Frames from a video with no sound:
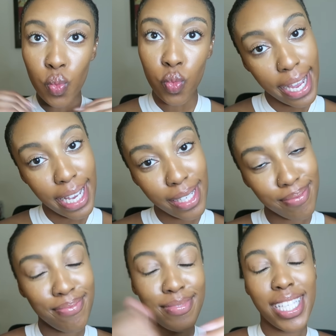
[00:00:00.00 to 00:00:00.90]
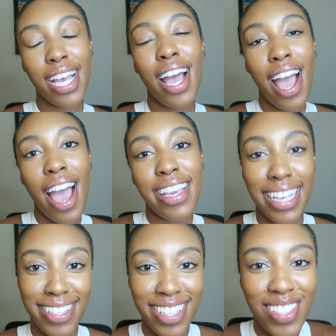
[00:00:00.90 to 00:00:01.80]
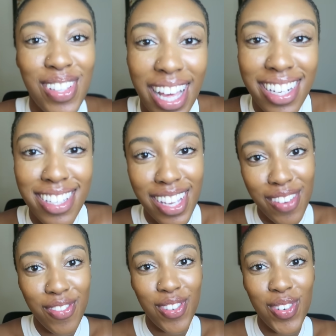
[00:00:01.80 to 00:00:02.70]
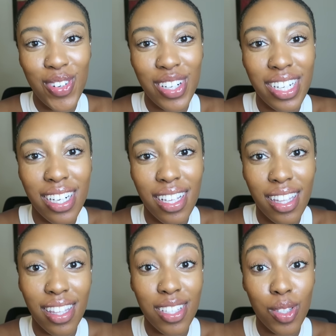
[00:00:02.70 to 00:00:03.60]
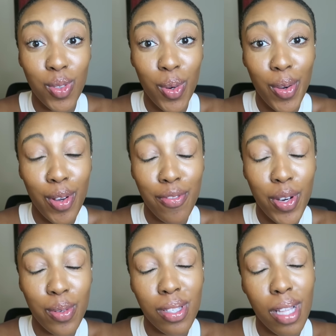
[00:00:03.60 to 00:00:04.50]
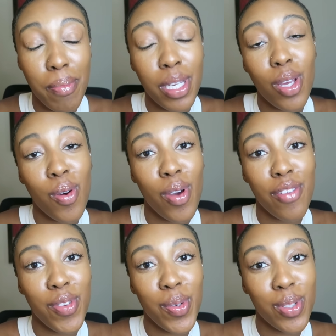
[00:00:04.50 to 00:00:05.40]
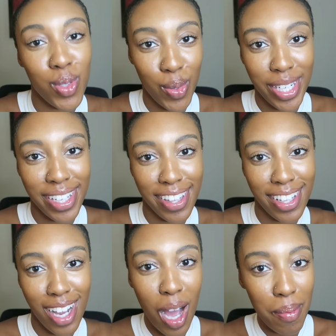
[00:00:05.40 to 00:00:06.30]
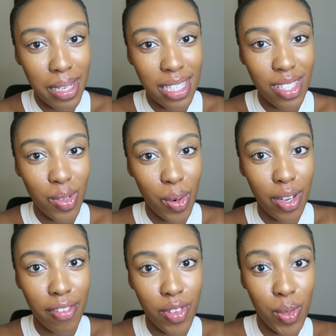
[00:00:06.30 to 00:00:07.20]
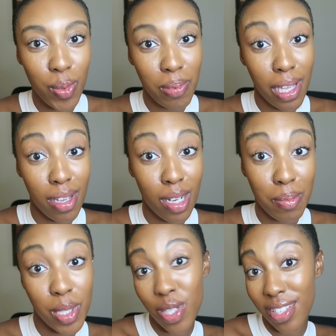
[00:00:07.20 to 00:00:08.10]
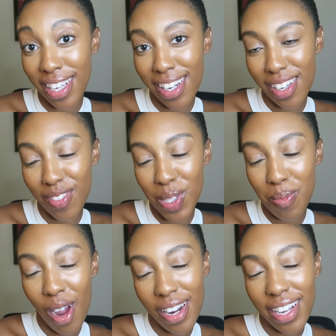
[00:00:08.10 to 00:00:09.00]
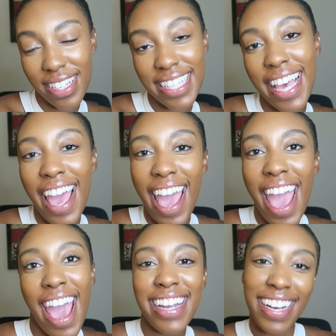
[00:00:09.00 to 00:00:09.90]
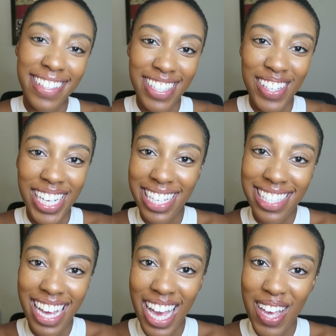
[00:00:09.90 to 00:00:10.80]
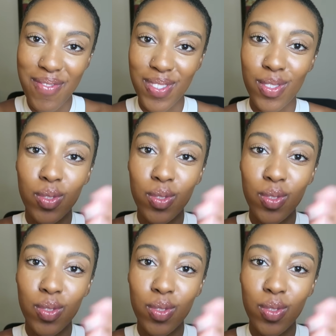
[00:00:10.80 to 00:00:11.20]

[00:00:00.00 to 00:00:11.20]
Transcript: Gang gang. Yes, so that is it for this tutorial, folks. Let me know if you enjoyed it in the comments or if you plan on purchasing any of these products, and I'll see you next time.